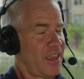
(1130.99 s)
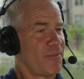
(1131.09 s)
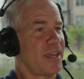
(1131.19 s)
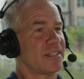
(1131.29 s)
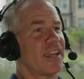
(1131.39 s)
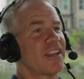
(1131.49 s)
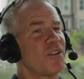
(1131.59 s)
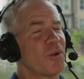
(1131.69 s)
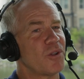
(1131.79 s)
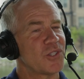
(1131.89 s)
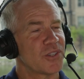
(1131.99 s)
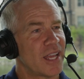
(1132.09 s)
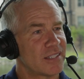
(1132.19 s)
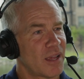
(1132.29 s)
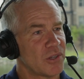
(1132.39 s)
And my executive producer
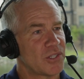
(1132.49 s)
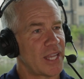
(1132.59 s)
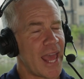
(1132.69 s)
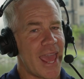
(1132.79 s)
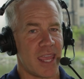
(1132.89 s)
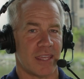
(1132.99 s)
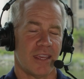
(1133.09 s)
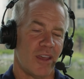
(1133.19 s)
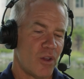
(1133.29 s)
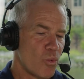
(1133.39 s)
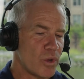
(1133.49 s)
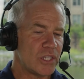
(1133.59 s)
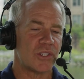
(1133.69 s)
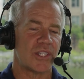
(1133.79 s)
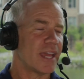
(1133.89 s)
that summer said, "Hey." We
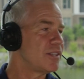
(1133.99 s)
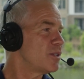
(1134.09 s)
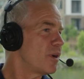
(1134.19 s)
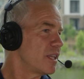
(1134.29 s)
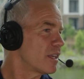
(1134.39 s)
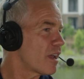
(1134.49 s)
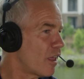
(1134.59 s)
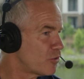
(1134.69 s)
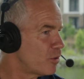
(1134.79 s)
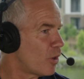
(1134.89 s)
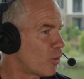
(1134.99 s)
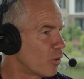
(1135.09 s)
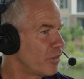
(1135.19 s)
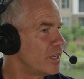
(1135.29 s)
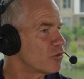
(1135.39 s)
just signed somebody in the college football
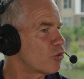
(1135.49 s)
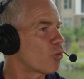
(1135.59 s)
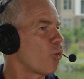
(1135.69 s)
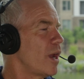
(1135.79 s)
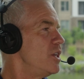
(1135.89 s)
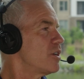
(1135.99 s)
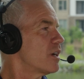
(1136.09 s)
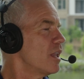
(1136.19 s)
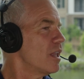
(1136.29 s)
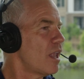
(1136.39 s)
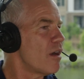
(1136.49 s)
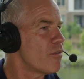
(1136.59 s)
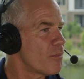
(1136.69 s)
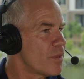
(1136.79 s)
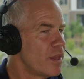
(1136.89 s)
world that is great. You're going to
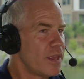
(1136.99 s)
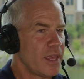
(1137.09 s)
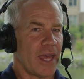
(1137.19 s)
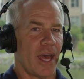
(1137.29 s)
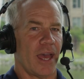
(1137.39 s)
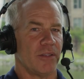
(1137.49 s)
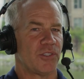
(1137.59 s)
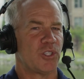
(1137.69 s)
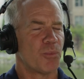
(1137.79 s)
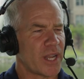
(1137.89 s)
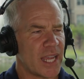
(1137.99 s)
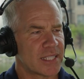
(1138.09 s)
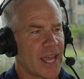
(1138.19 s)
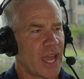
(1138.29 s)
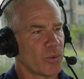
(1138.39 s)
love him. Uh, super
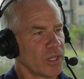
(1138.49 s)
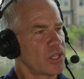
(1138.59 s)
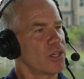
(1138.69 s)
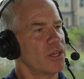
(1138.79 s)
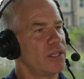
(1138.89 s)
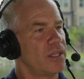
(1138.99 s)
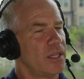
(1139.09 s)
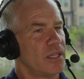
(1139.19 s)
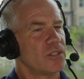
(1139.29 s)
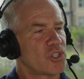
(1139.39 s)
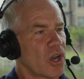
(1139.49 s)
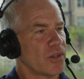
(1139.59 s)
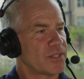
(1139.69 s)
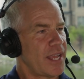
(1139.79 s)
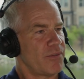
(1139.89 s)
nice guy, really good.
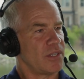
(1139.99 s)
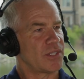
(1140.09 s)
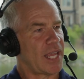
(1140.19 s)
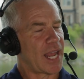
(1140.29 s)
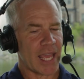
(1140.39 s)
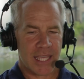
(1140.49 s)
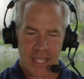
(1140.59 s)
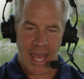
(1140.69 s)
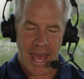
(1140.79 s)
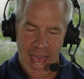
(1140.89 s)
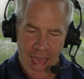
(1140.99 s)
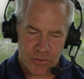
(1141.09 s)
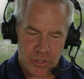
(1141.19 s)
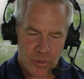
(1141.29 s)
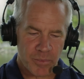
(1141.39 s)
Charles Davis. And I, I
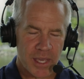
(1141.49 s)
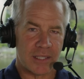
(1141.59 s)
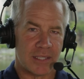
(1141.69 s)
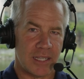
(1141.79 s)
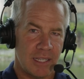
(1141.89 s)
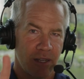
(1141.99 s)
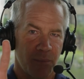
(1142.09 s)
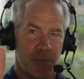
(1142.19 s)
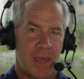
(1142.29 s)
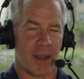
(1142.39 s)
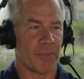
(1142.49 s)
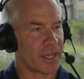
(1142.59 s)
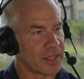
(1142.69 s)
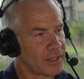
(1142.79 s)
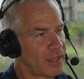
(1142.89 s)
have to admit, CD, don't be mad. I'm
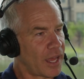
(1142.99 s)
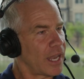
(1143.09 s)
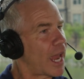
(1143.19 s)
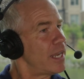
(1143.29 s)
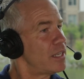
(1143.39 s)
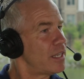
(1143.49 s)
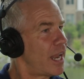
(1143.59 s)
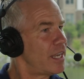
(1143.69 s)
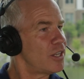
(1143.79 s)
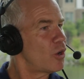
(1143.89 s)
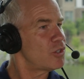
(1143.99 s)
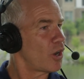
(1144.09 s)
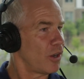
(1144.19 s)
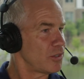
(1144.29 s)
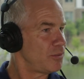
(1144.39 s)
like, I, I, didn't I didn't know
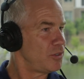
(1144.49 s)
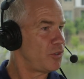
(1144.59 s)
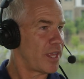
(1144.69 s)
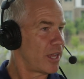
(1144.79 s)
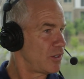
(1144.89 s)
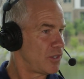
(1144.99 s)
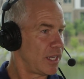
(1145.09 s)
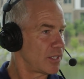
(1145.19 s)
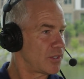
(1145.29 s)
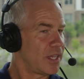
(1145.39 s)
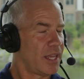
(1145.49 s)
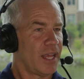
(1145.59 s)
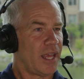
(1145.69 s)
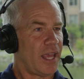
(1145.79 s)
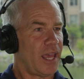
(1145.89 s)
Charles in 2006,
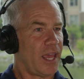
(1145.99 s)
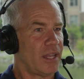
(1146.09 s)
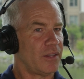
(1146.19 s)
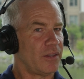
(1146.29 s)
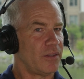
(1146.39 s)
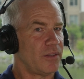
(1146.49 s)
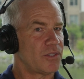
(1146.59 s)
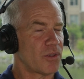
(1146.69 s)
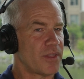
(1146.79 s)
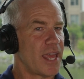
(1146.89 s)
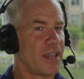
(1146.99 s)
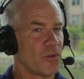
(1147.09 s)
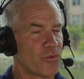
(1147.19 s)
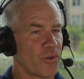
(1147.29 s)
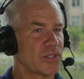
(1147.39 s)
and so then
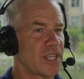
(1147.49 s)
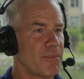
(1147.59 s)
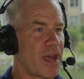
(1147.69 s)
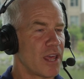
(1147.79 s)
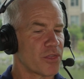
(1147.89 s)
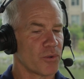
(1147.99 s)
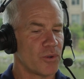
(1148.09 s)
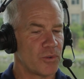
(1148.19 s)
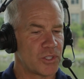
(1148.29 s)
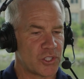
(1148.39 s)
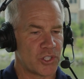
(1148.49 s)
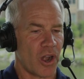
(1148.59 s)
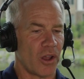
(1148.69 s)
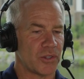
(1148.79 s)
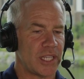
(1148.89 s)
the first time I threw to
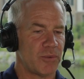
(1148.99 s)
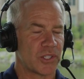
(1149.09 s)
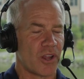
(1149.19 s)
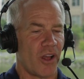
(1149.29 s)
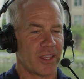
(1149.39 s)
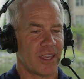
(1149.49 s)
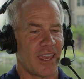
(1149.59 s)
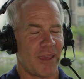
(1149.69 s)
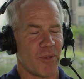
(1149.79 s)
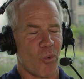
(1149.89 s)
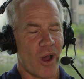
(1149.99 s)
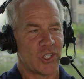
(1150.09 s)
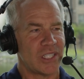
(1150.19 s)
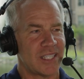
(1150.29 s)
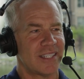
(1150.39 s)
Charles, he was calling a game at
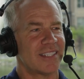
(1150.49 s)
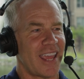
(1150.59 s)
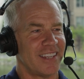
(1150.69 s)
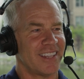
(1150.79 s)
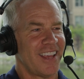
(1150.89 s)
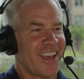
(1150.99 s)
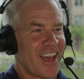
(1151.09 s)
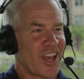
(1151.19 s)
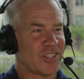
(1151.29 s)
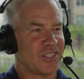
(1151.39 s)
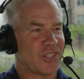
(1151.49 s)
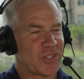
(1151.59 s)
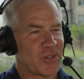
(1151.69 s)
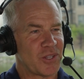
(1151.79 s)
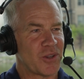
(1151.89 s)
Washington State. I was in the
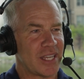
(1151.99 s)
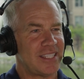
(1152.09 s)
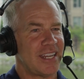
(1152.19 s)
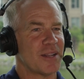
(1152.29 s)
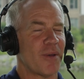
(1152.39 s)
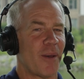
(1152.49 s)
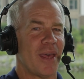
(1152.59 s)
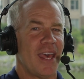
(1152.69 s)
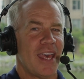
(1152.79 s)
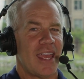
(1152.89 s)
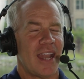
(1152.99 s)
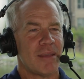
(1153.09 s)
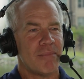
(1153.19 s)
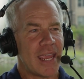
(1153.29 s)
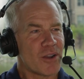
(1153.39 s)
studio, I teed him up, and
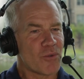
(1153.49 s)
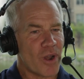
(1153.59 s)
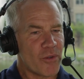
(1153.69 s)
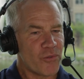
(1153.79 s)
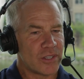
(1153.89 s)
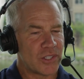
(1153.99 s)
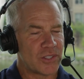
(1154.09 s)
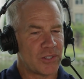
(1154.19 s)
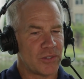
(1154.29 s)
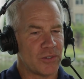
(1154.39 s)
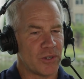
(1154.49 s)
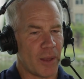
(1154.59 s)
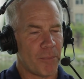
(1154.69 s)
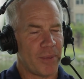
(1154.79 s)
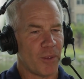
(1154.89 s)
he made a reference to
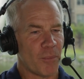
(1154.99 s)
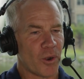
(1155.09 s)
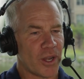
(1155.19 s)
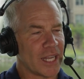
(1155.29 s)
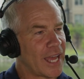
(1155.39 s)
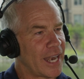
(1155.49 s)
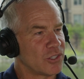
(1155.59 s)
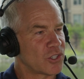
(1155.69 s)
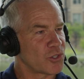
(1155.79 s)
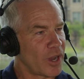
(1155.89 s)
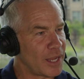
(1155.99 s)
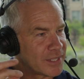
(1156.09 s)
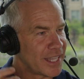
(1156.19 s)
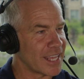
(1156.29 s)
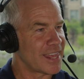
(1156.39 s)
a Bill Murray line in
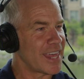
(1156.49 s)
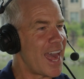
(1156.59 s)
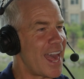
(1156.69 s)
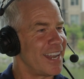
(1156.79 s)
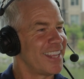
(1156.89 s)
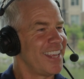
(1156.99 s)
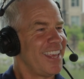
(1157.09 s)
Stripes like that.